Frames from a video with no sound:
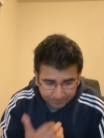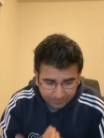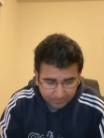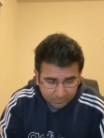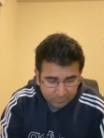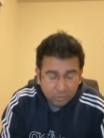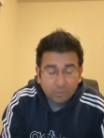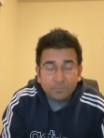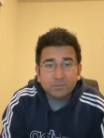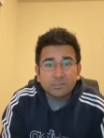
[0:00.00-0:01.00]

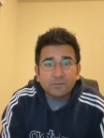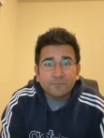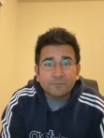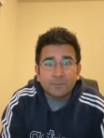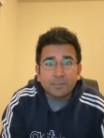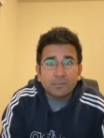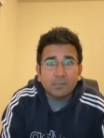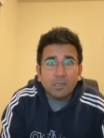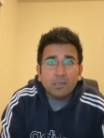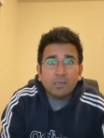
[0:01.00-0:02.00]
thought process of Smith.
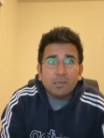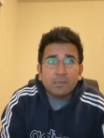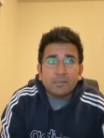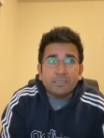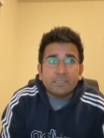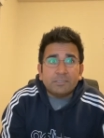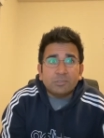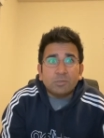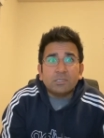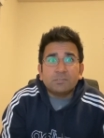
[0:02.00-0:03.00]
He
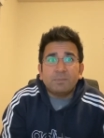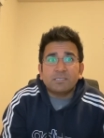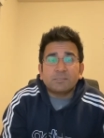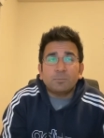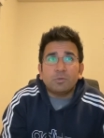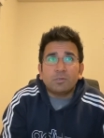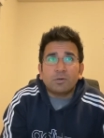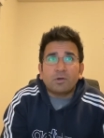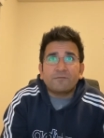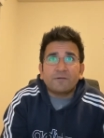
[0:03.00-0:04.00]
took his best bowler
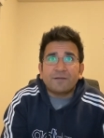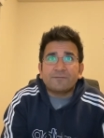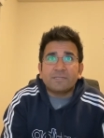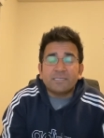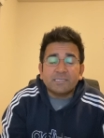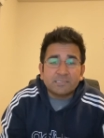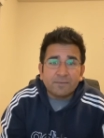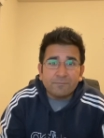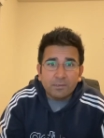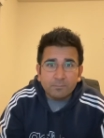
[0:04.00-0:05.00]
off after he has
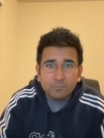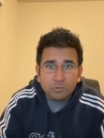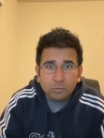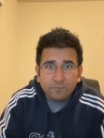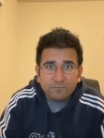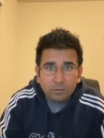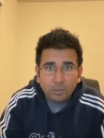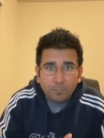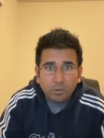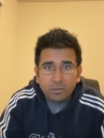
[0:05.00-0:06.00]
given him two of the
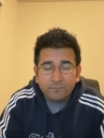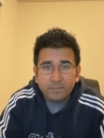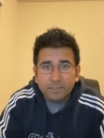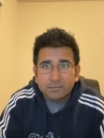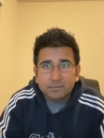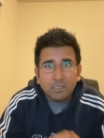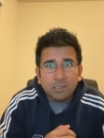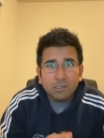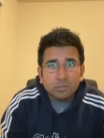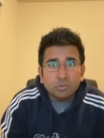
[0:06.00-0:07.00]
top order wickets.
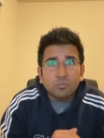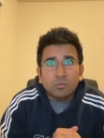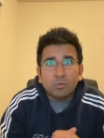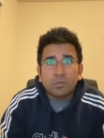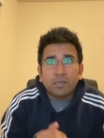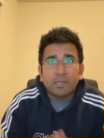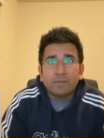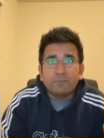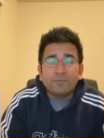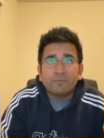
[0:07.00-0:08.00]
Two more,
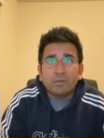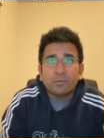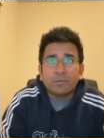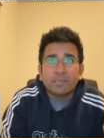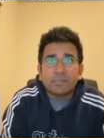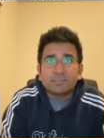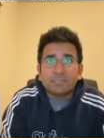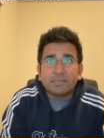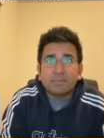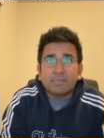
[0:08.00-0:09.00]
and we were
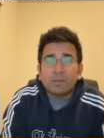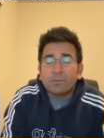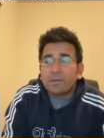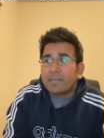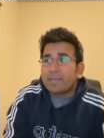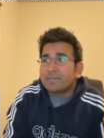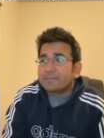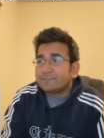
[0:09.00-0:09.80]
staring down at